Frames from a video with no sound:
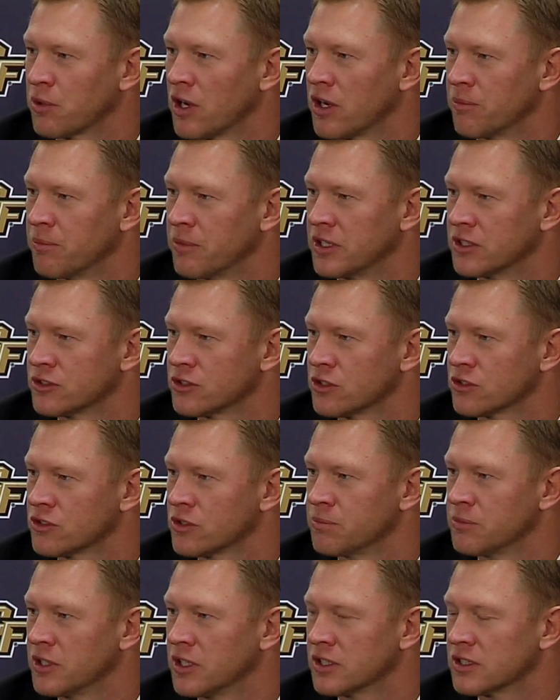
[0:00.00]
probably means there's
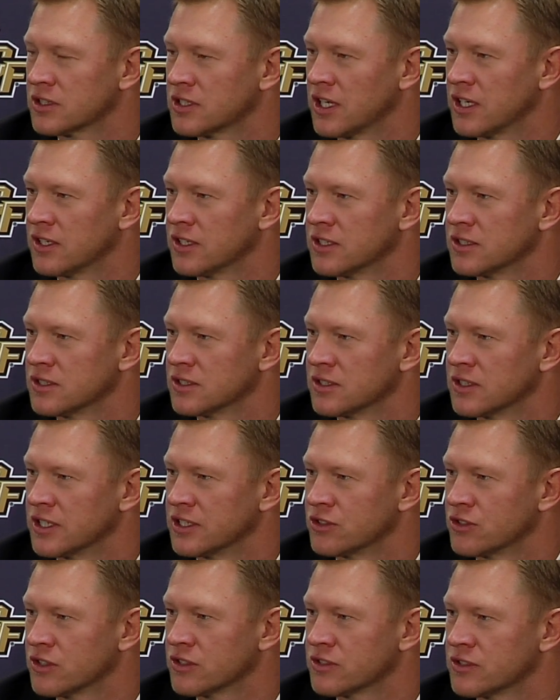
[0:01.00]
some young talent
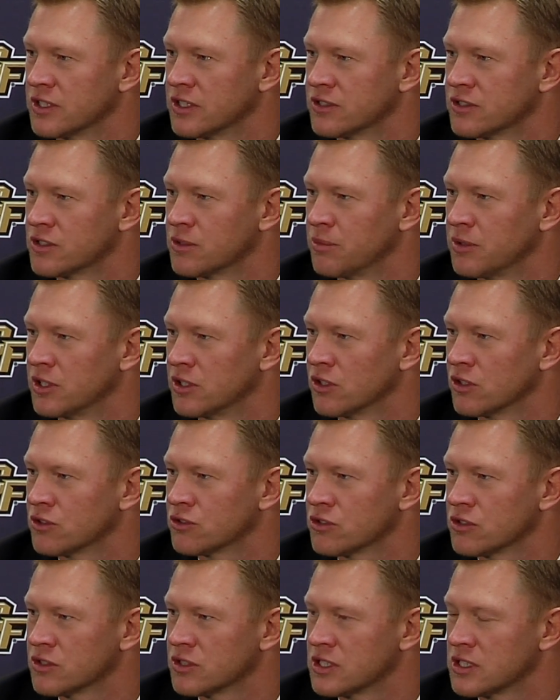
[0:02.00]
that just needs to be
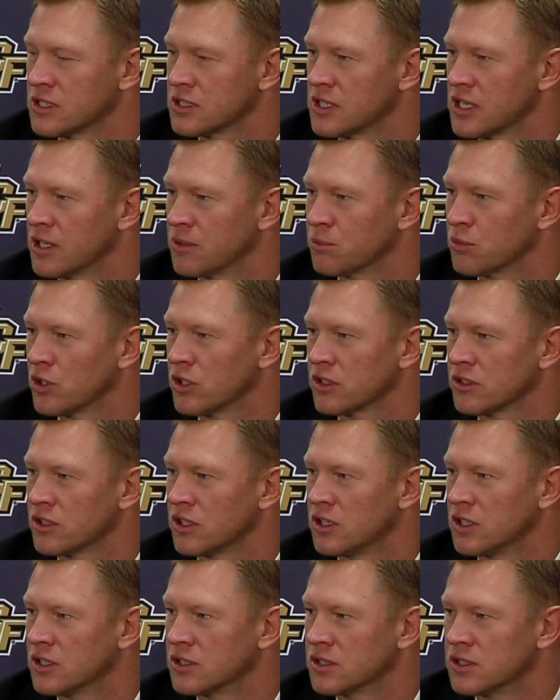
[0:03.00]
nurtured and brought
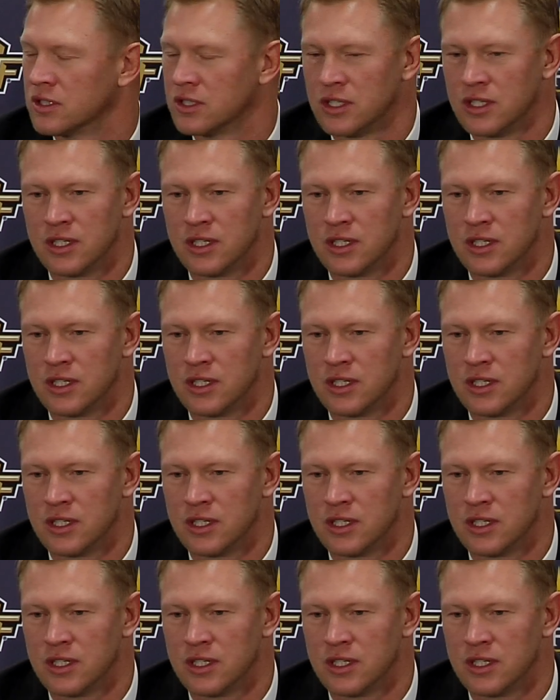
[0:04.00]
along.